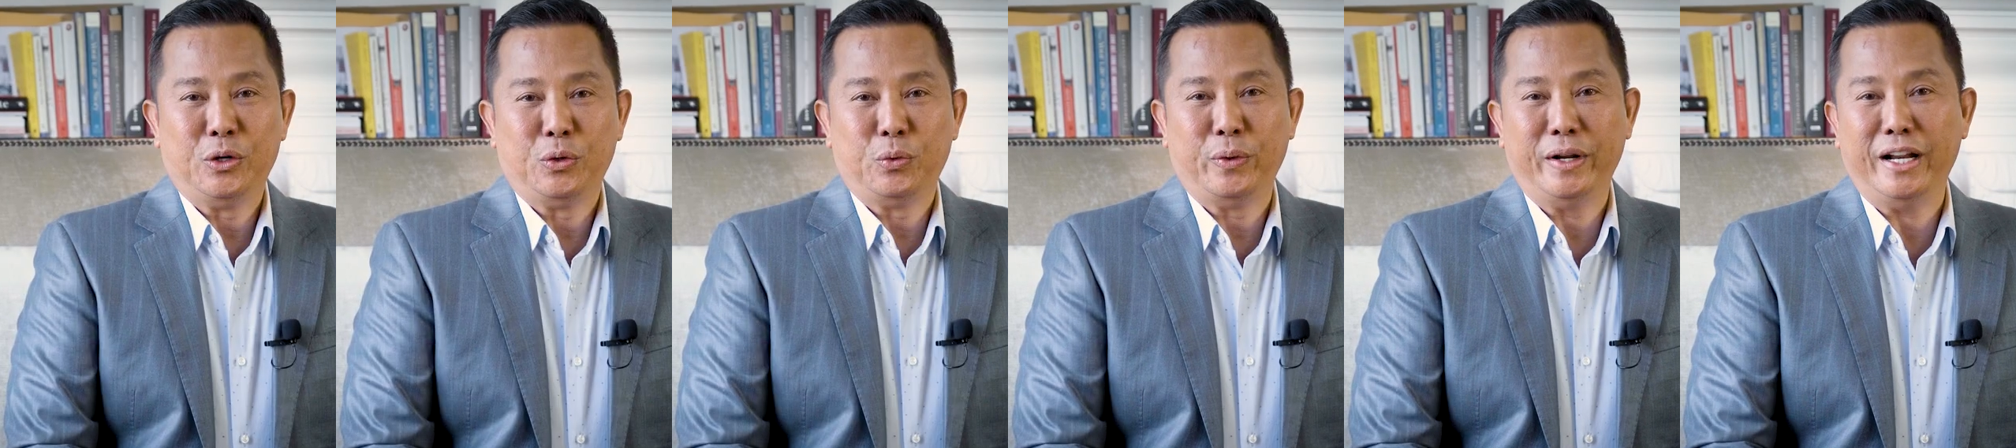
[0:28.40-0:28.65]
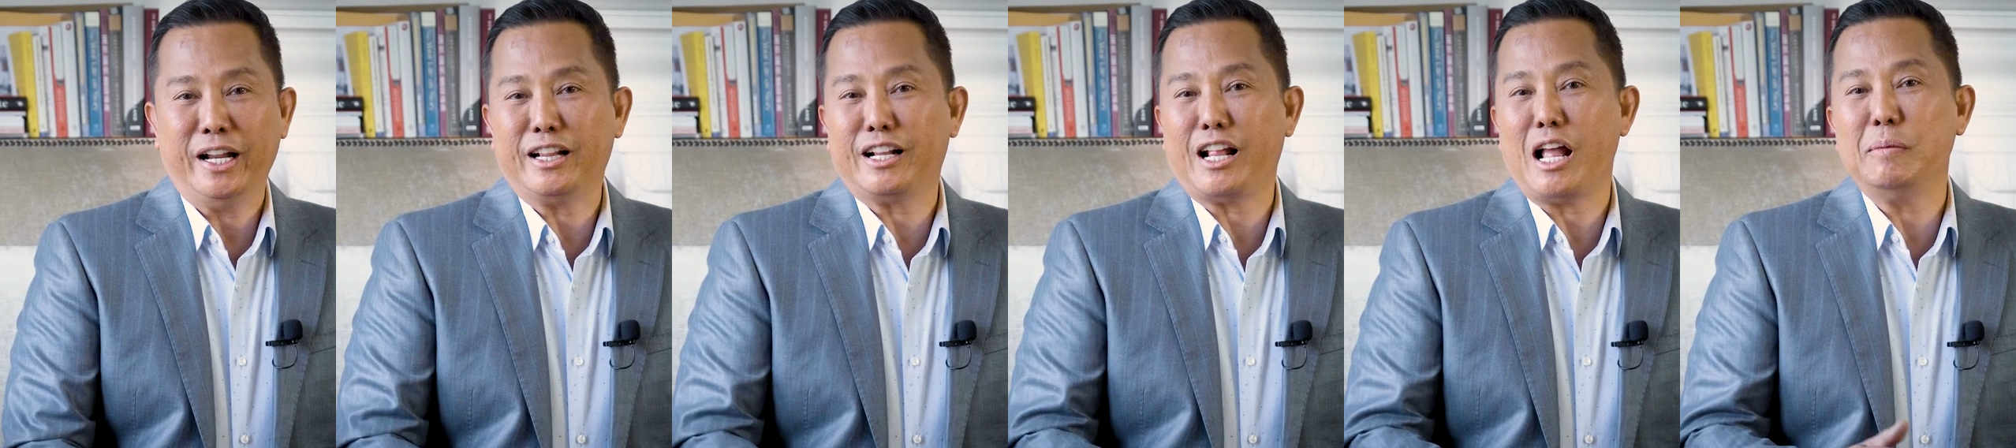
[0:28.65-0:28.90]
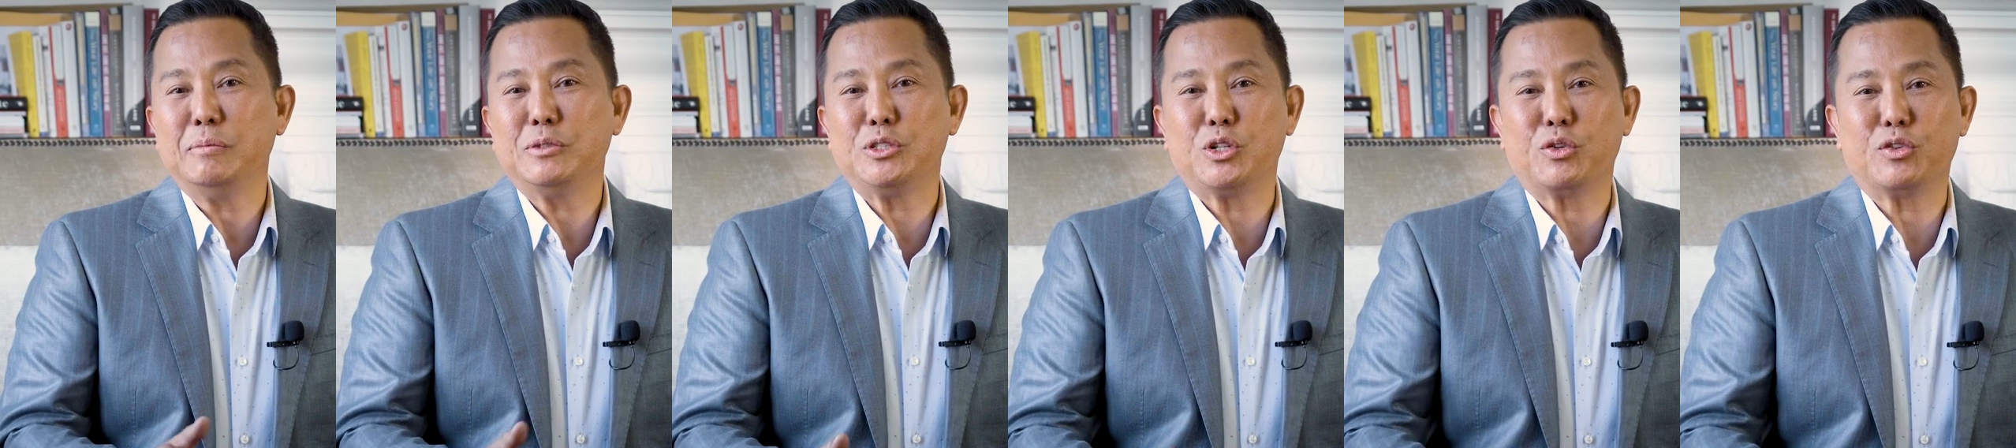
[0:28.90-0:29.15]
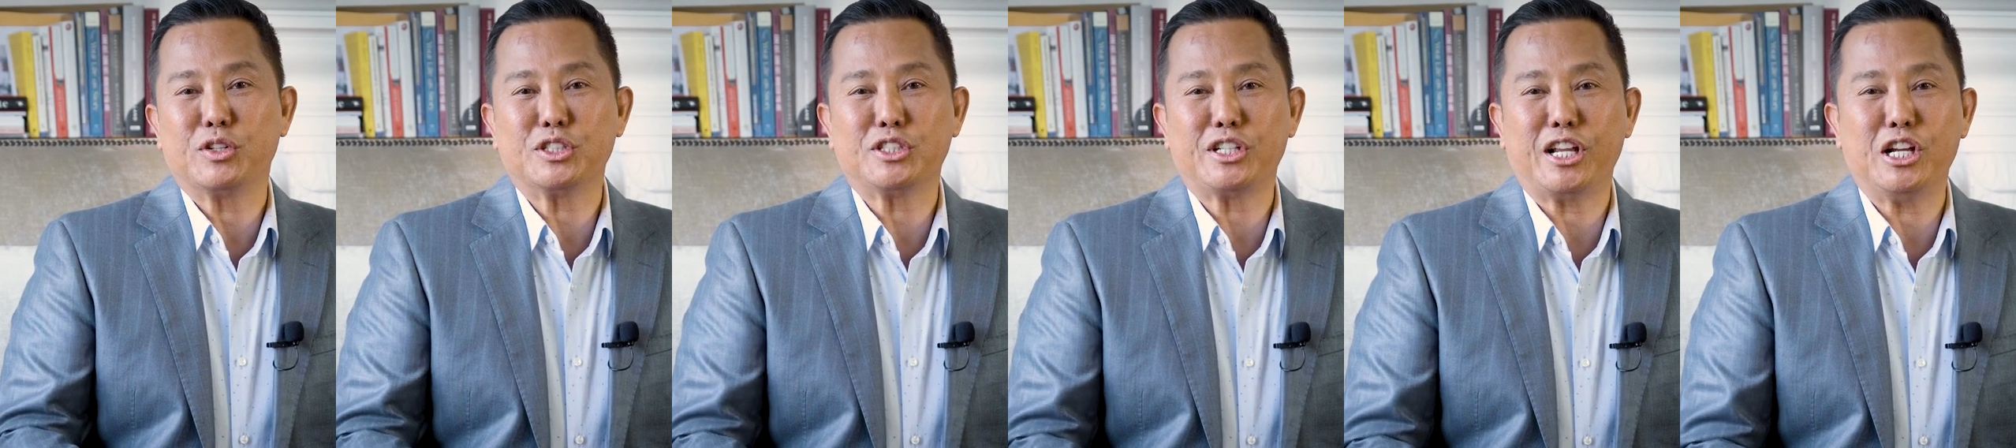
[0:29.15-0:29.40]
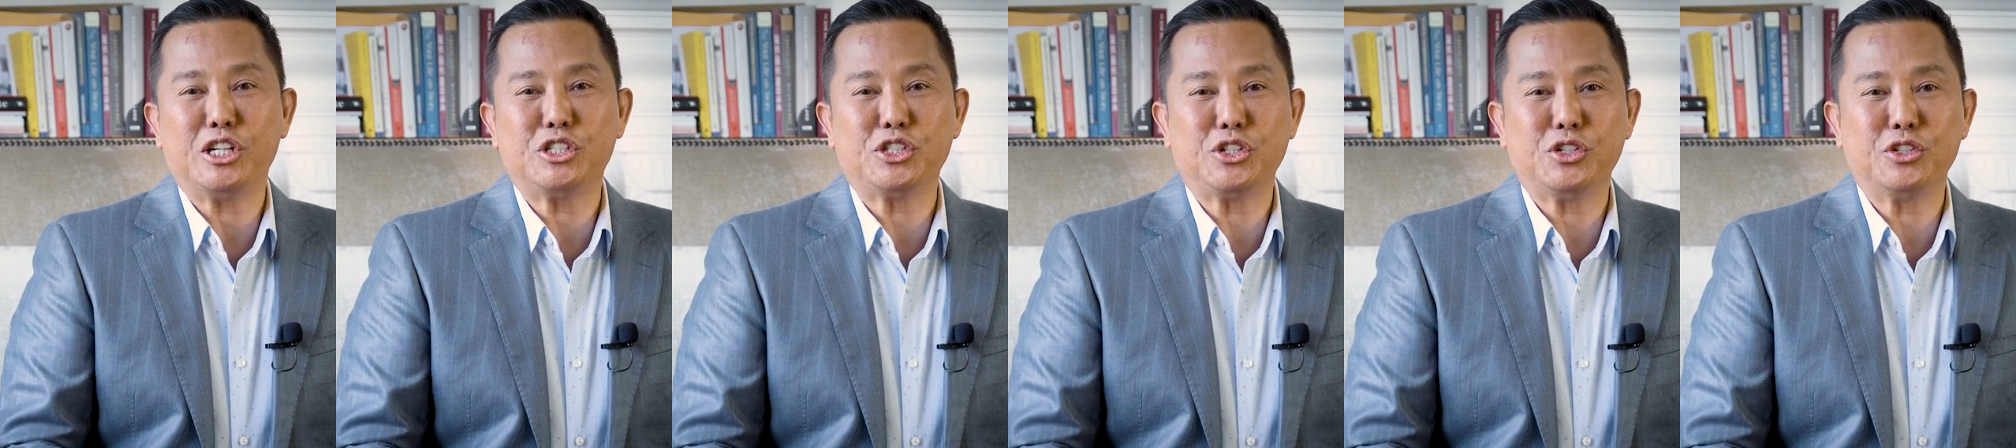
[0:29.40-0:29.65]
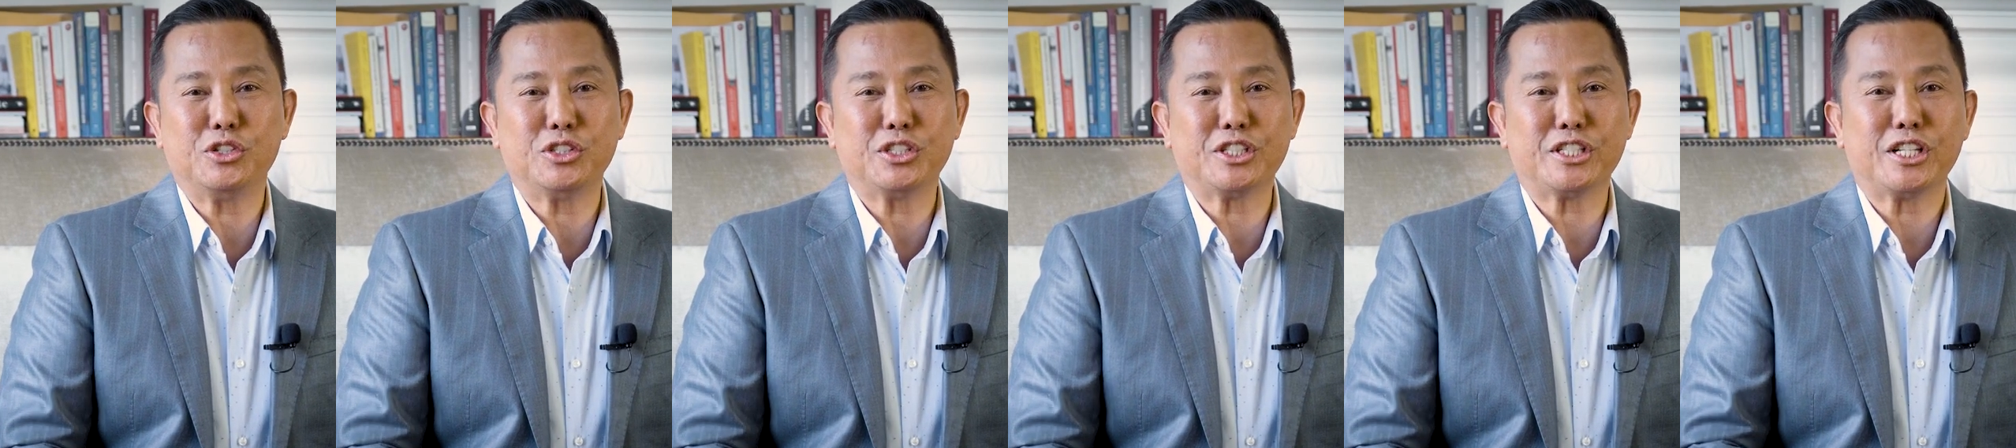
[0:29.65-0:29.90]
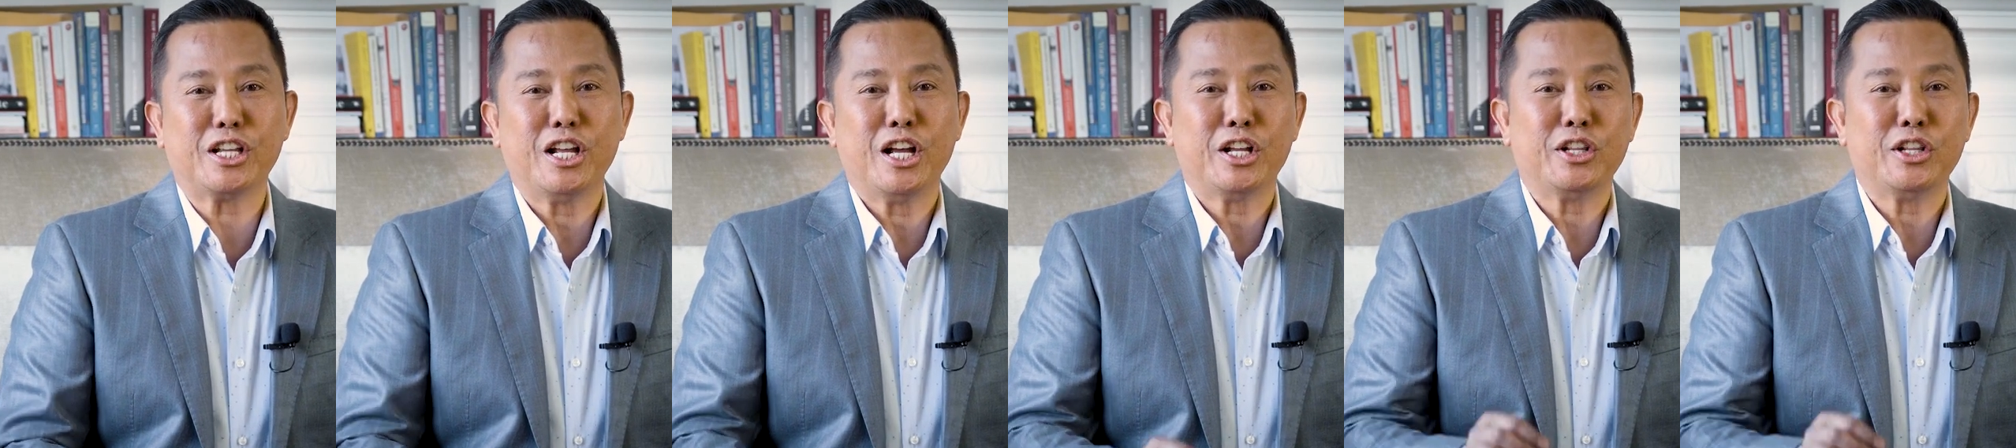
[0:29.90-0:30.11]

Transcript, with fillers: When it comes to recessions,